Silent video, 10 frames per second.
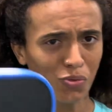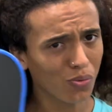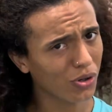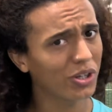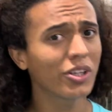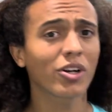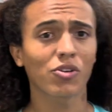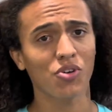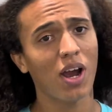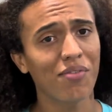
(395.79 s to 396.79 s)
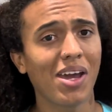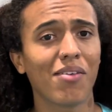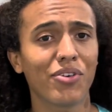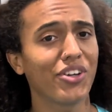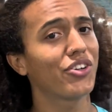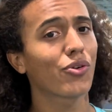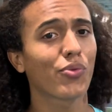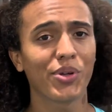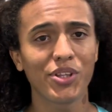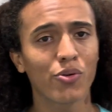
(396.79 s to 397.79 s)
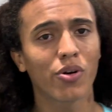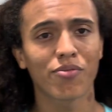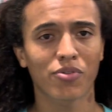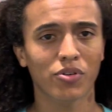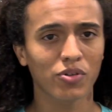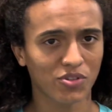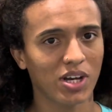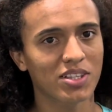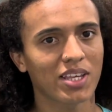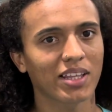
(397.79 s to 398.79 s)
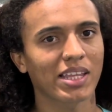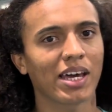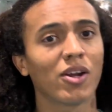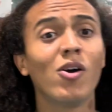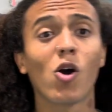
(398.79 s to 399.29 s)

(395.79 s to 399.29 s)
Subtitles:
really are drive heavy and you're really going for those shots like that,